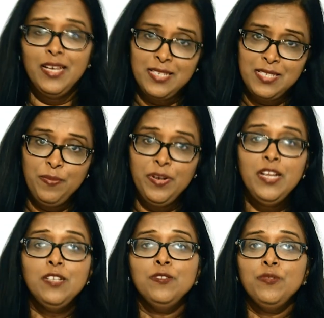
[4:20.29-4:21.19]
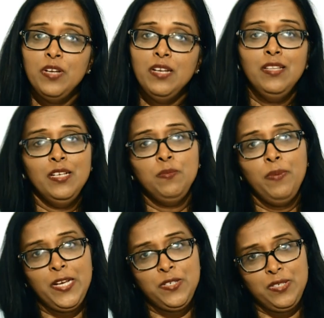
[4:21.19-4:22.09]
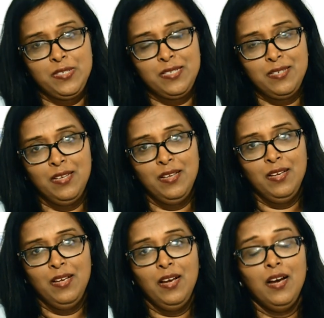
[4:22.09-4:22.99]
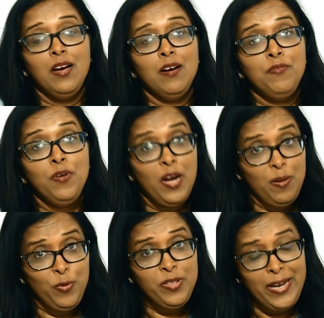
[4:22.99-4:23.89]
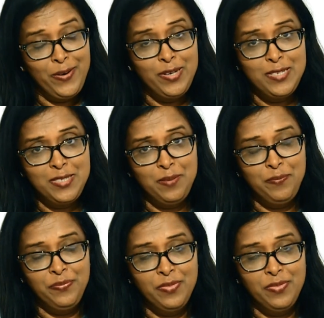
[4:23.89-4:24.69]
yes, we need to treat these patients for hypothyroidism.